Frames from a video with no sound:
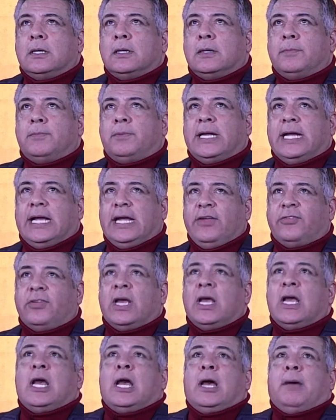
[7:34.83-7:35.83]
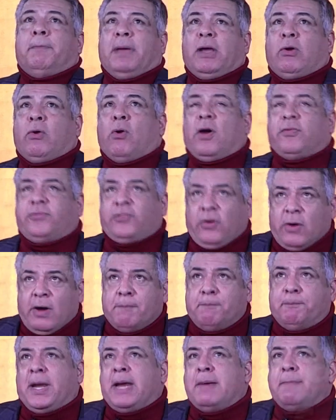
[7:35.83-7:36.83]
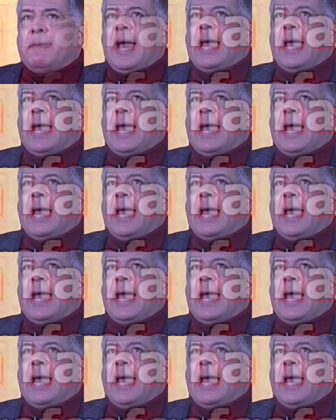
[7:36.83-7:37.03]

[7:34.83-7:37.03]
Please. Because you have been my